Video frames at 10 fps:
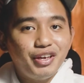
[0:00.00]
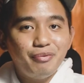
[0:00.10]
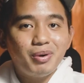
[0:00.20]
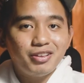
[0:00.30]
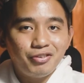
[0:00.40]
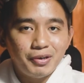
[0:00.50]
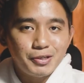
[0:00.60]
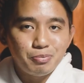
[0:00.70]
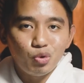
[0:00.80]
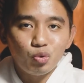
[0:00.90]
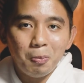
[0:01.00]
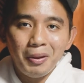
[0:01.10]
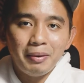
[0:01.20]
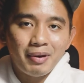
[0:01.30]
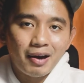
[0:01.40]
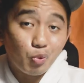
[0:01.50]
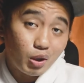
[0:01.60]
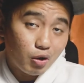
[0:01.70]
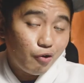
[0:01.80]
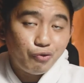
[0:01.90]
a battery smooth playback.
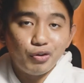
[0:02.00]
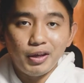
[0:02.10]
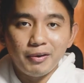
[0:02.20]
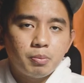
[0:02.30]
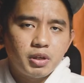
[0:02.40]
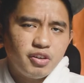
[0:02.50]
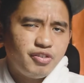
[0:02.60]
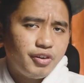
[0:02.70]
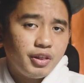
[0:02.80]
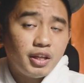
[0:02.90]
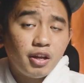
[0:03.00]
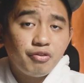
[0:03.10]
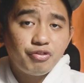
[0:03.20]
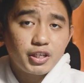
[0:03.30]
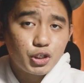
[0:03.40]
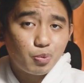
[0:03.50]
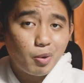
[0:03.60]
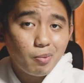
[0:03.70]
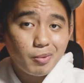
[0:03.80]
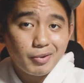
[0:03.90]
Well, hopefully. But if it didn't fix your
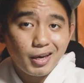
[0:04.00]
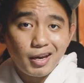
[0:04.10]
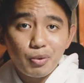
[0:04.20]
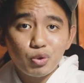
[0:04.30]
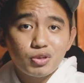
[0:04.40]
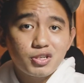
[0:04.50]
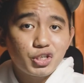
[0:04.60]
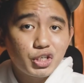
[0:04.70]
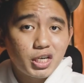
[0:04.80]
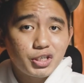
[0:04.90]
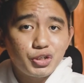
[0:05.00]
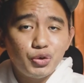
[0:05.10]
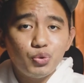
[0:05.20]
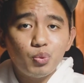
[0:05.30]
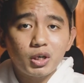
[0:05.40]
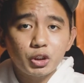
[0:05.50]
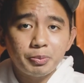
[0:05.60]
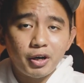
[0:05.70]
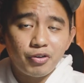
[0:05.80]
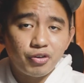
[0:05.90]
problem again, I would suggest you to watch
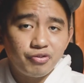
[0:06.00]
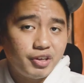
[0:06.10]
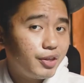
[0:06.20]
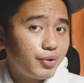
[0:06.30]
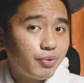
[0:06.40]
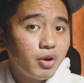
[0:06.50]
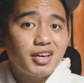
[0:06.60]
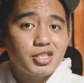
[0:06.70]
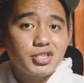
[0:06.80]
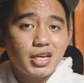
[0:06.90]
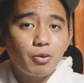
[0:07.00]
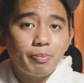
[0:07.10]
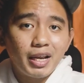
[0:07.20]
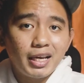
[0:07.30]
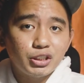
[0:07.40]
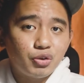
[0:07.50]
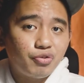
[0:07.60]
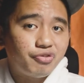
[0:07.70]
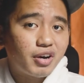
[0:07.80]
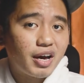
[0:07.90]
my other video. That's a compilation
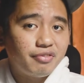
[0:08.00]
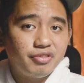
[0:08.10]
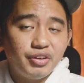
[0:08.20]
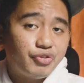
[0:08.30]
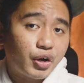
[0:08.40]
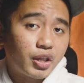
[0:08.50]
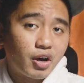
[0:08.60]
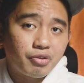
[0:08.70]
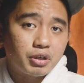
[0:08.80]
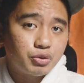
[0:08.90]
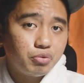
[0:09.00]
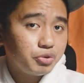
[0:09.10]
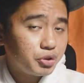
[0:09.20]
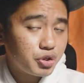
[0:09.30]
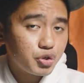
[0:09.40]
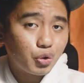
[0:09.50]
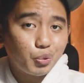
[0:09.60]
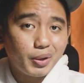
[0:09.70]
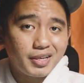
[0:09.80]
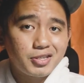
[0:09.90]
of 5 different other solutions or
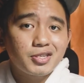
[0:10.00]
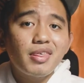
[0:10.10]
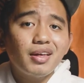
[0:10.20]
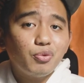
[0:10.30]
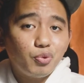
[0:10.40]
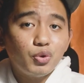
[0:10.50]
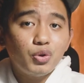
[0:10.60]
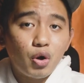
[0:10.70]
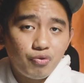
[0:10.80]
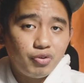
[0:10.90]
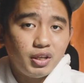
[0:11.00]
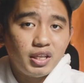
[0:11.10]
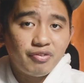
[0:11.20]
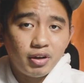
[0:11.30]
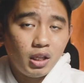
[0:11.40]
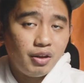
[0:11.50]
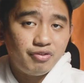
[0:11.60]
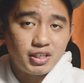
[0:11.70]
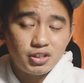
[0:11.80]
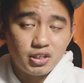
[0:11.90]
tweaks that would hopefully definitely
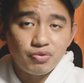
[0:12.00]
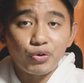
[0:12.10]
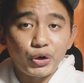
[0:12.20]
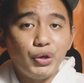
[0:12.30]
fix this for